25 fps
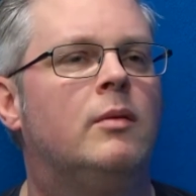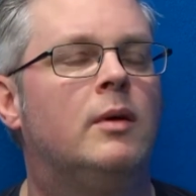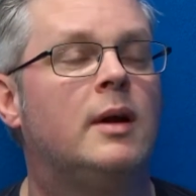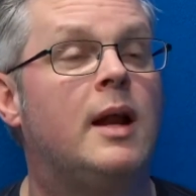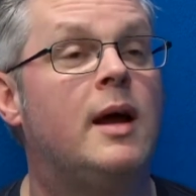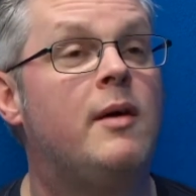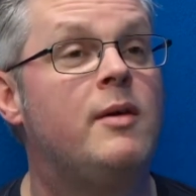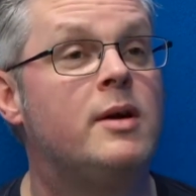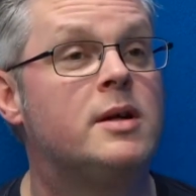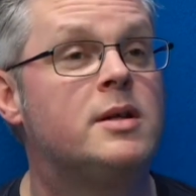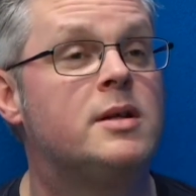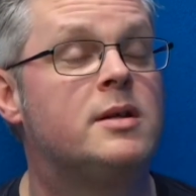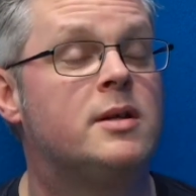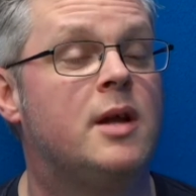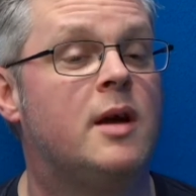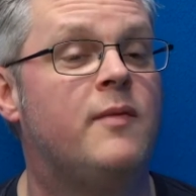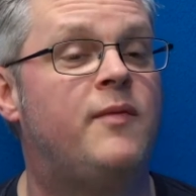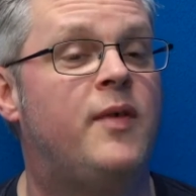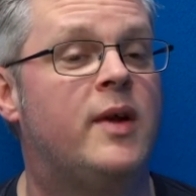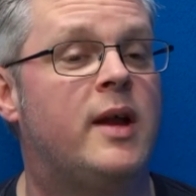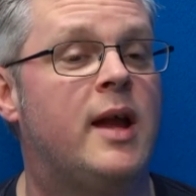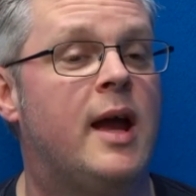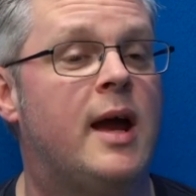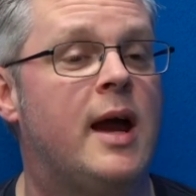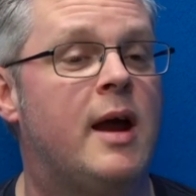Well, Ericsson, don't
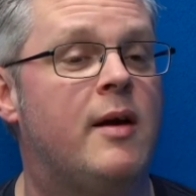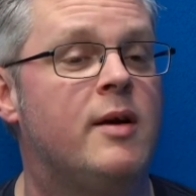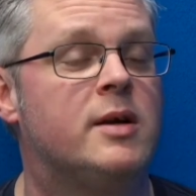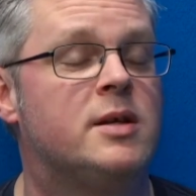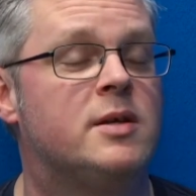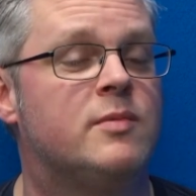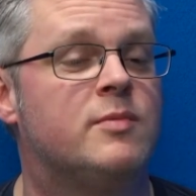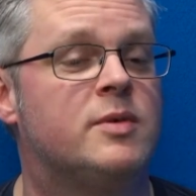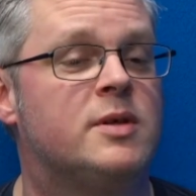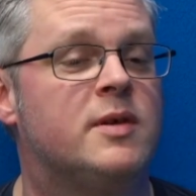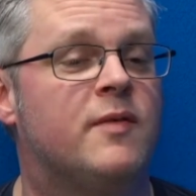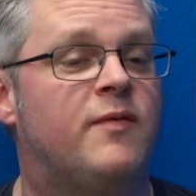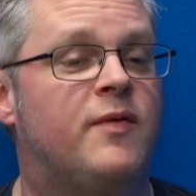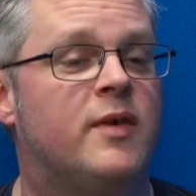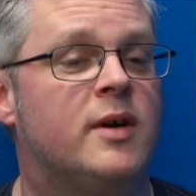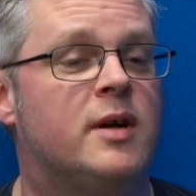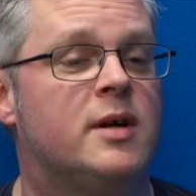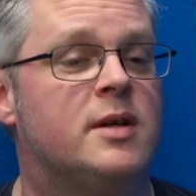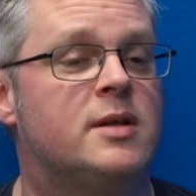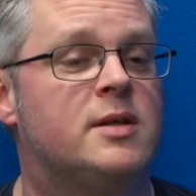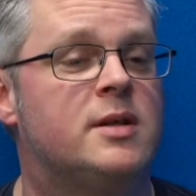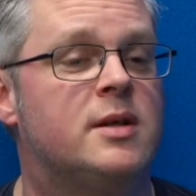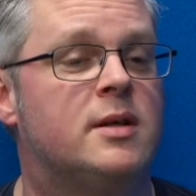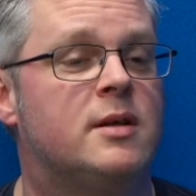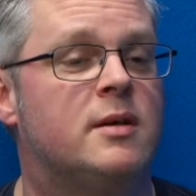forget, Ericsson was the
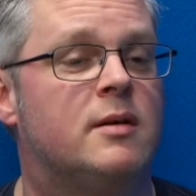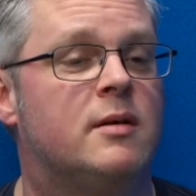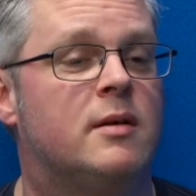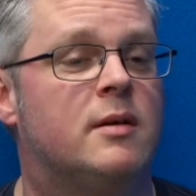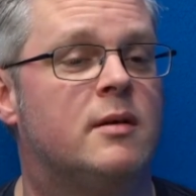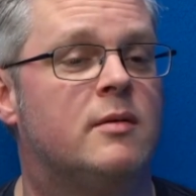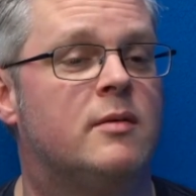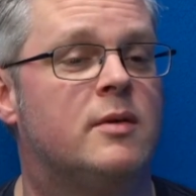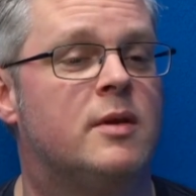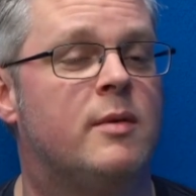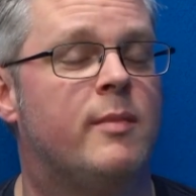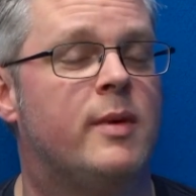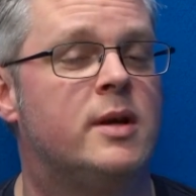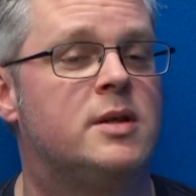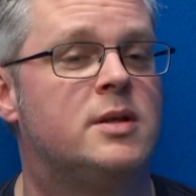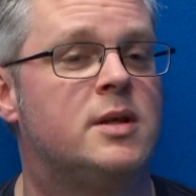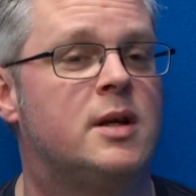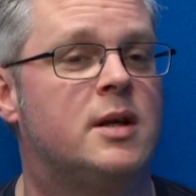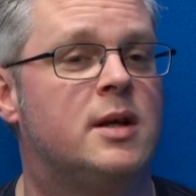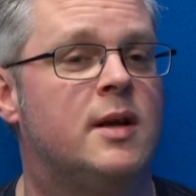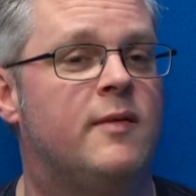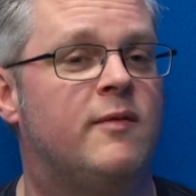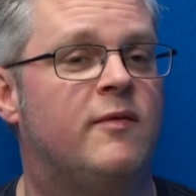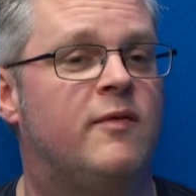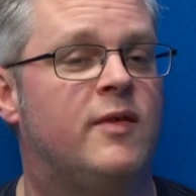first and
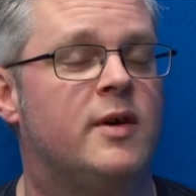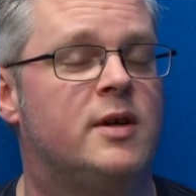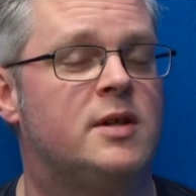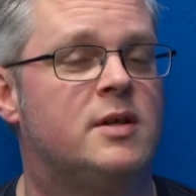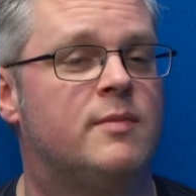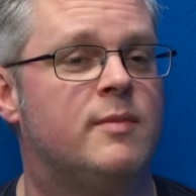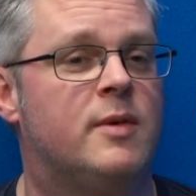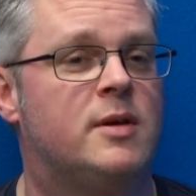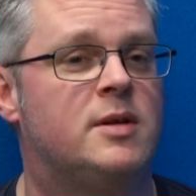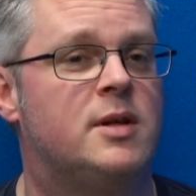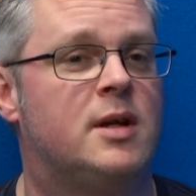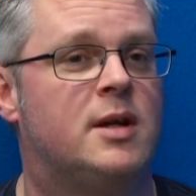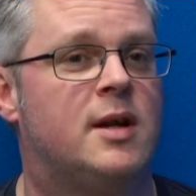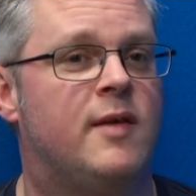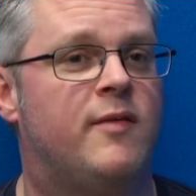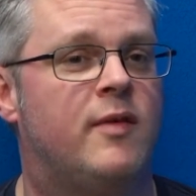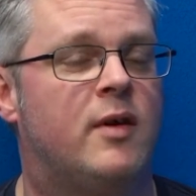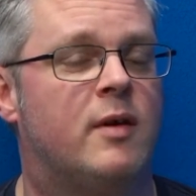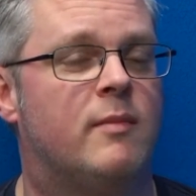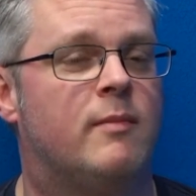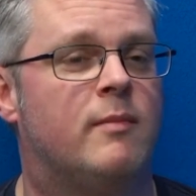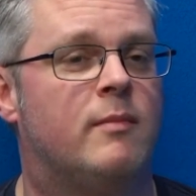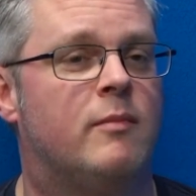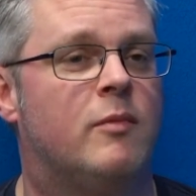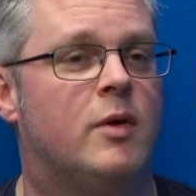most
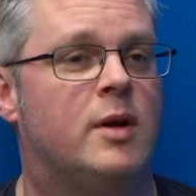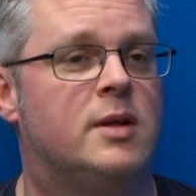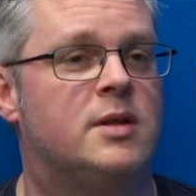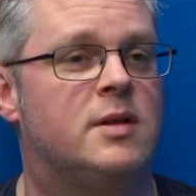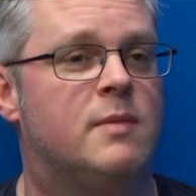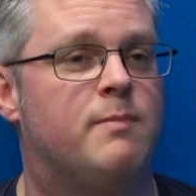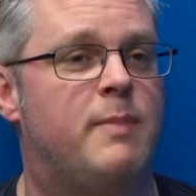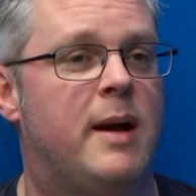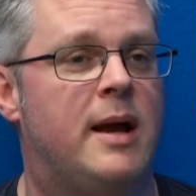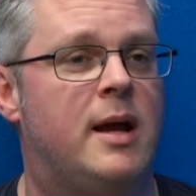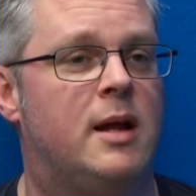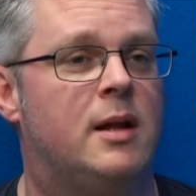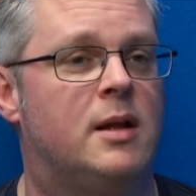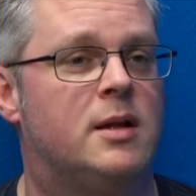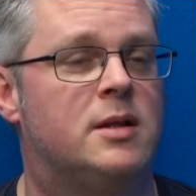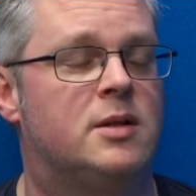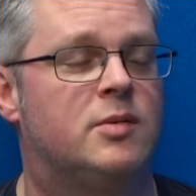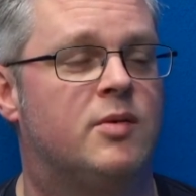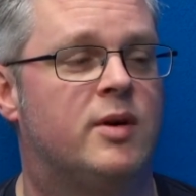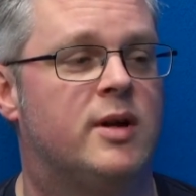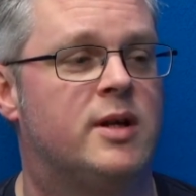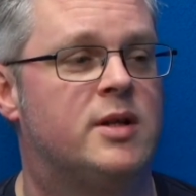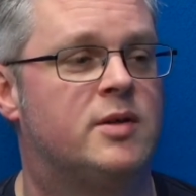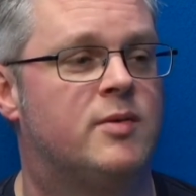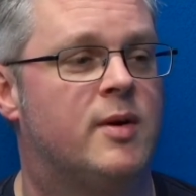significant one to bail in
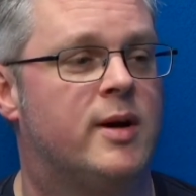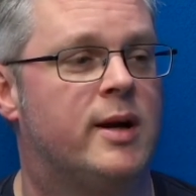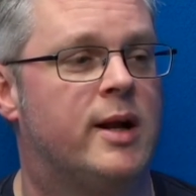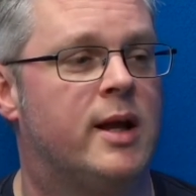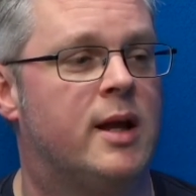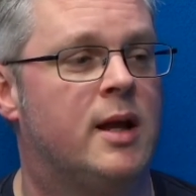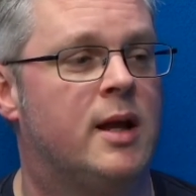2020.